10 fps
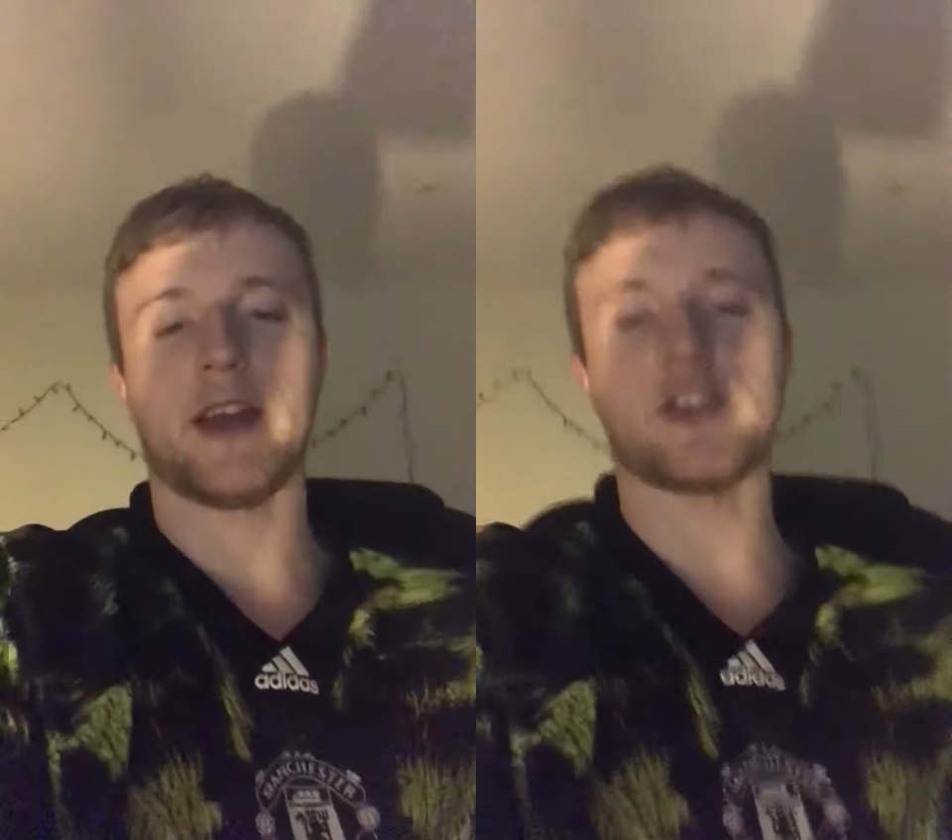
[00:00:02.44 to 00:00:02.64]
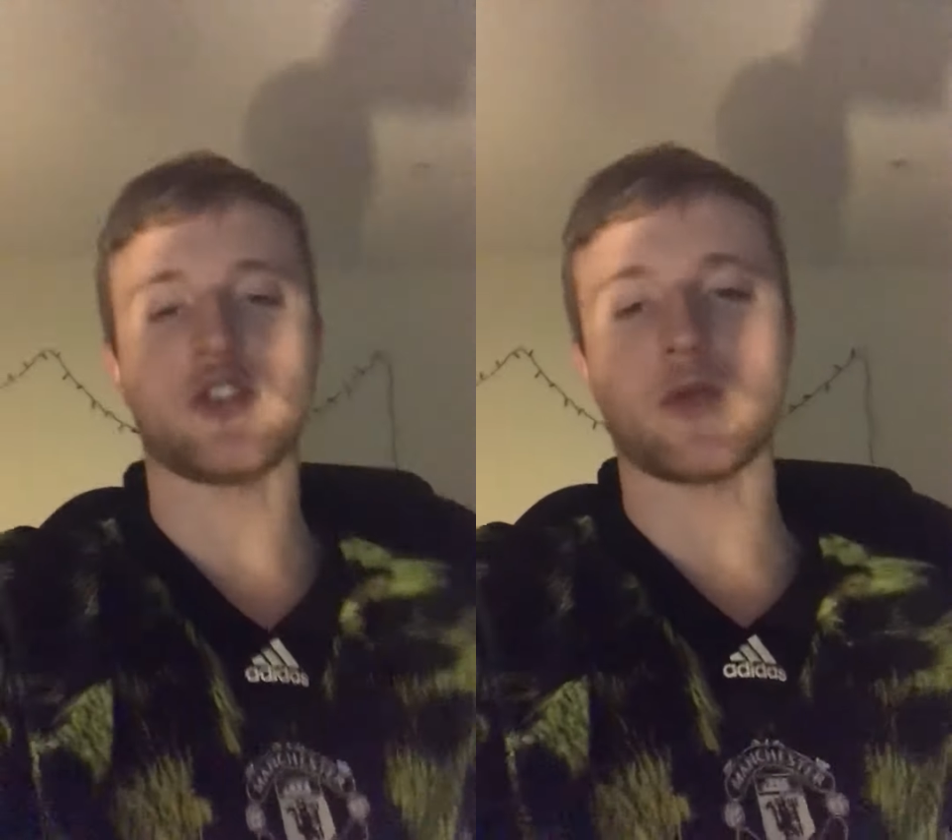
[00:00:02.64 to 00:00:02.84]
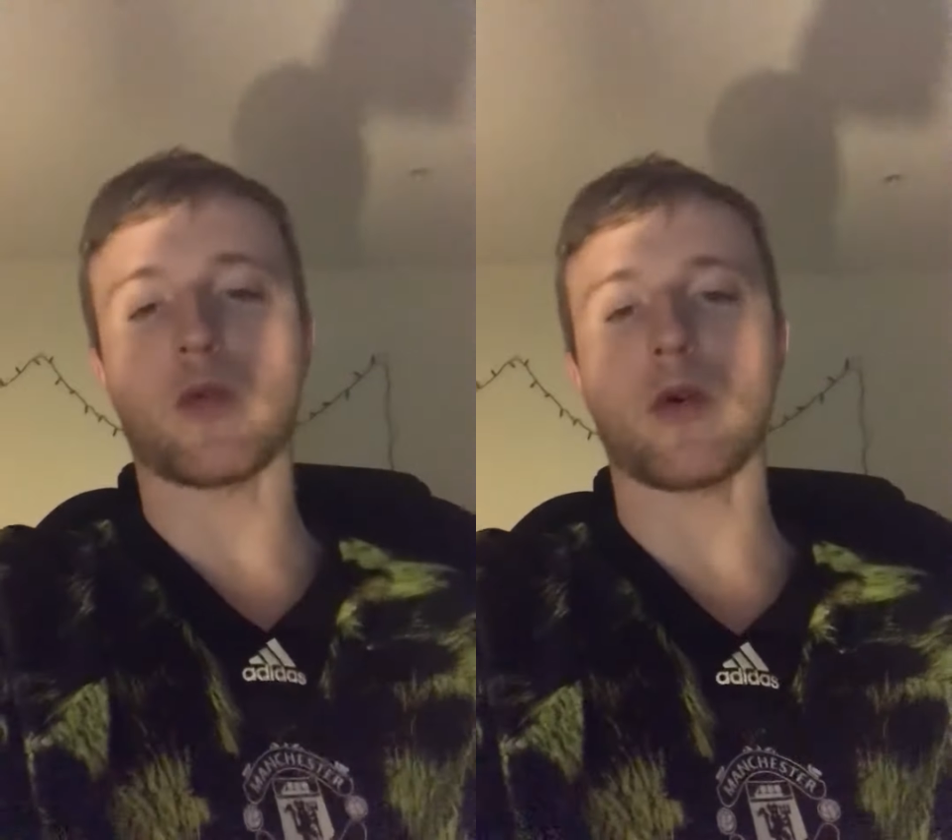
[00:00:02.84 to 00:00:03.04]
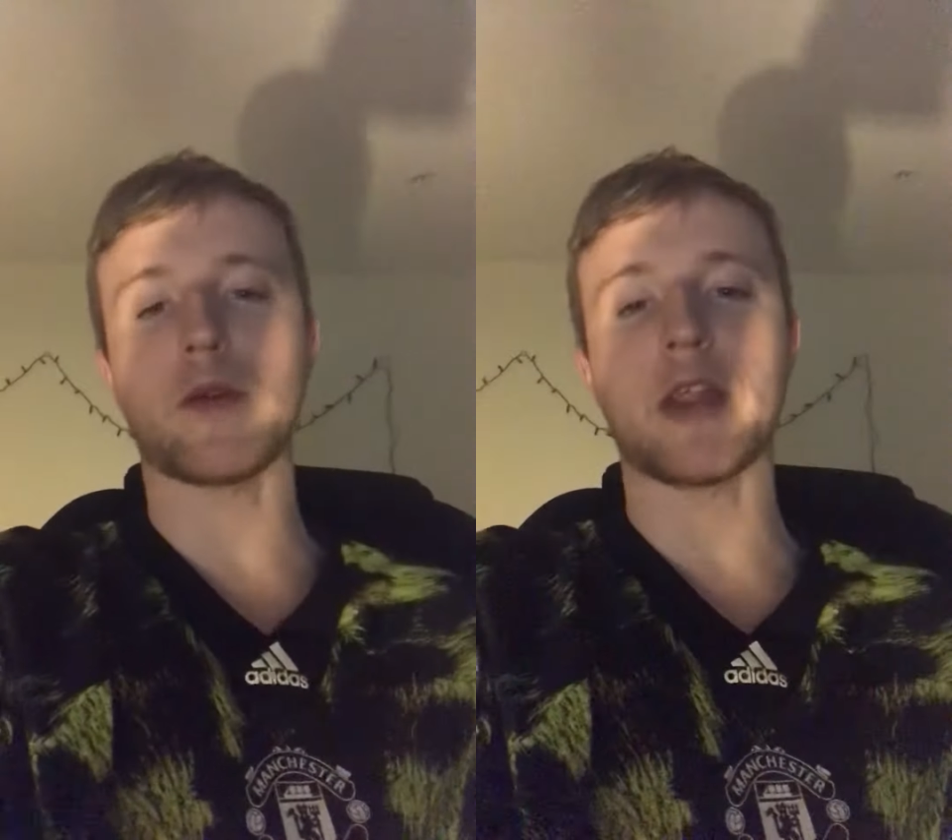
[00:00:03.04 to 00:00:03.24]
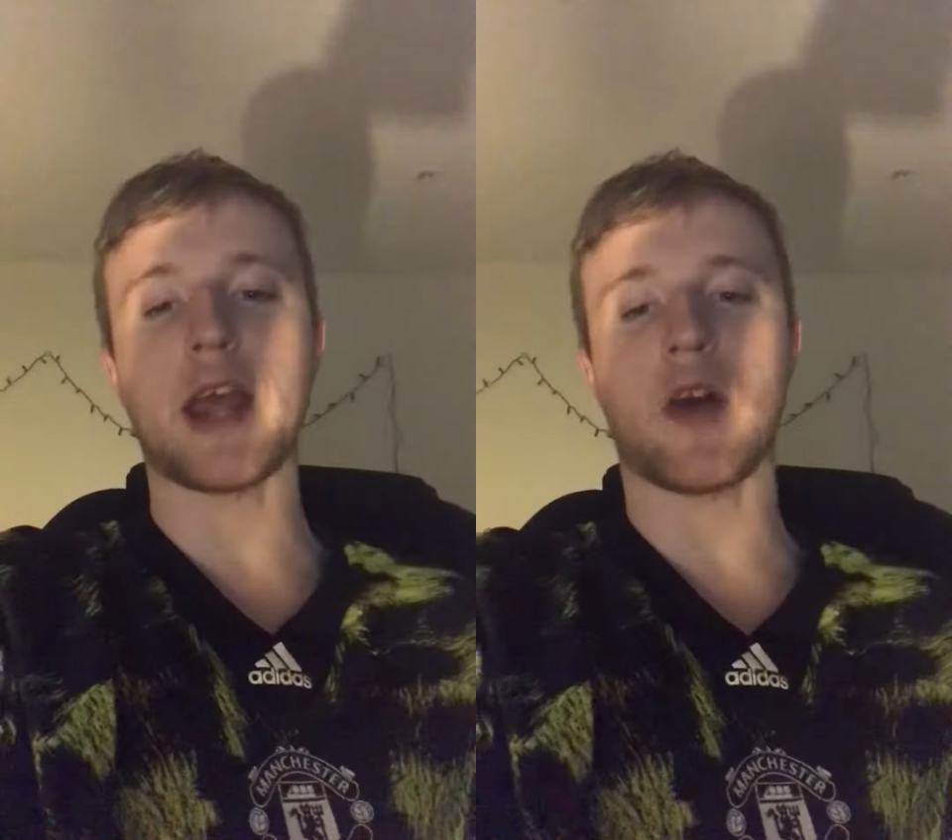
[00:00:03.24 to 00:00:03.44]
It's a
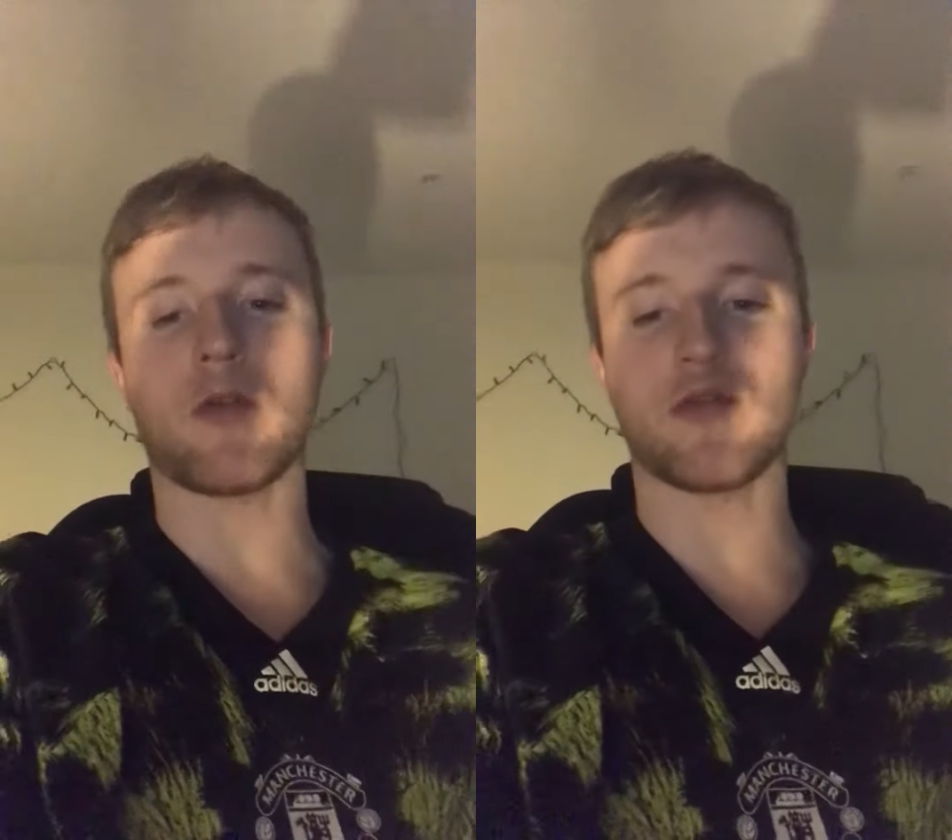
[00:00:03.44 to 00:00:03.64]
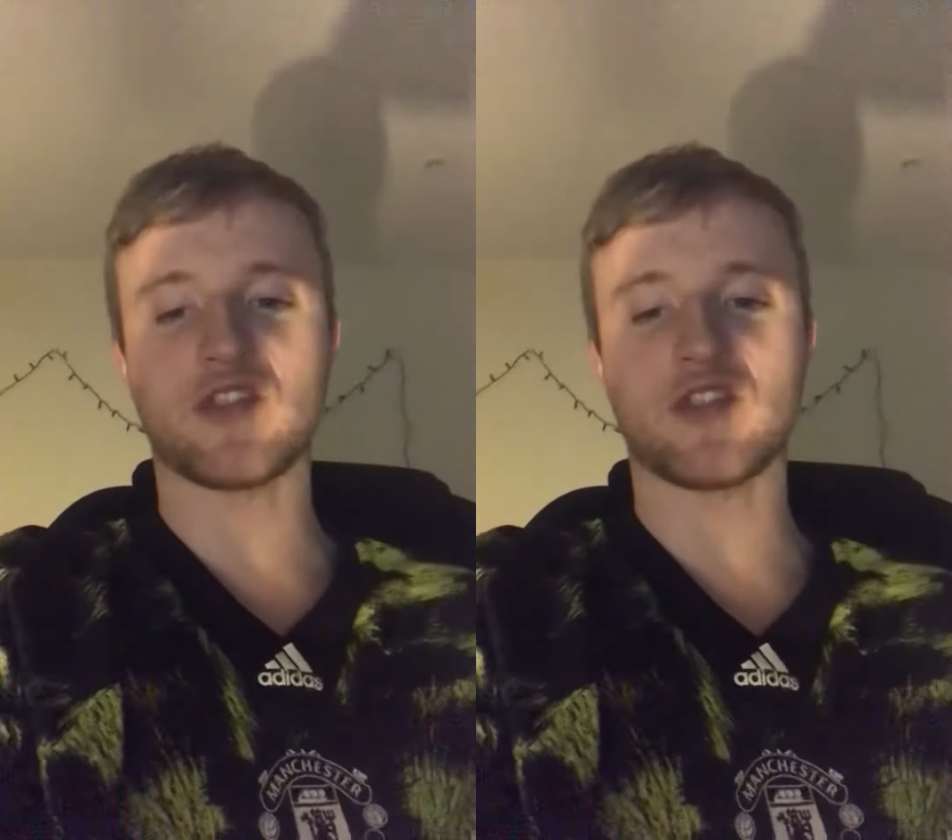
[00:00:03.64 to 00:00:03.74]
1 0